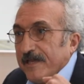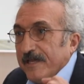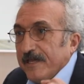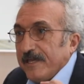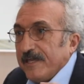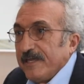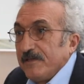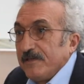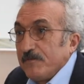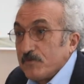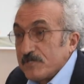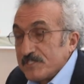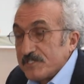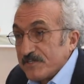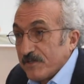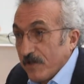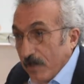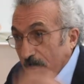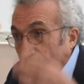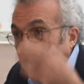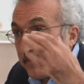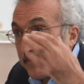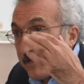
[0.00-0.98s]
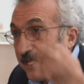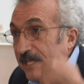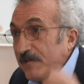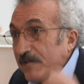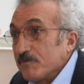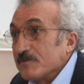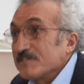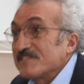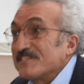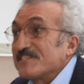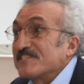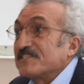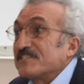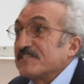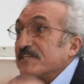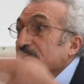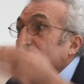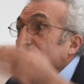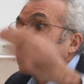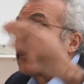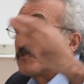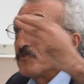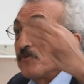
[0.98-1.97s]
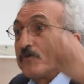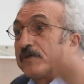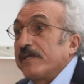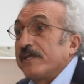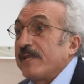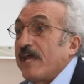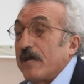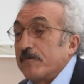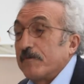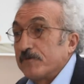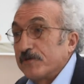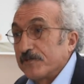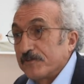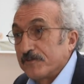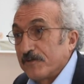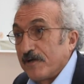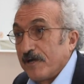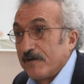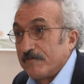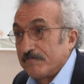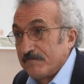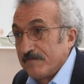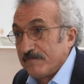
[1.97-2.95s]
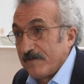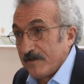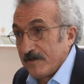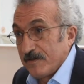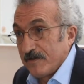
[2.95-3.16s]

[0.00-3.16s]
Khamenei was still so enamored of